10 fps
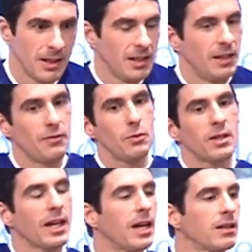If you
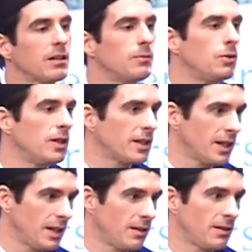can't
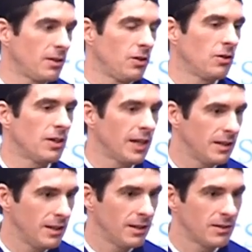communicate your
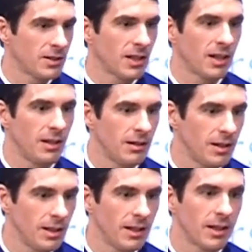ideas
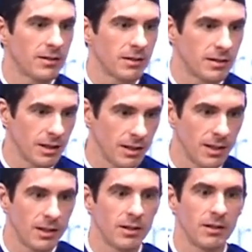clearly and succinctly
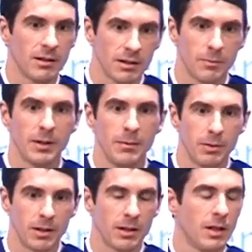to other
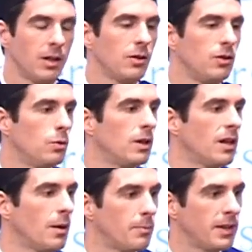people, you will
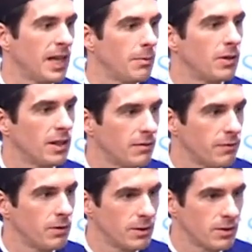not be able to
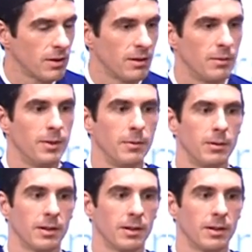influence other people.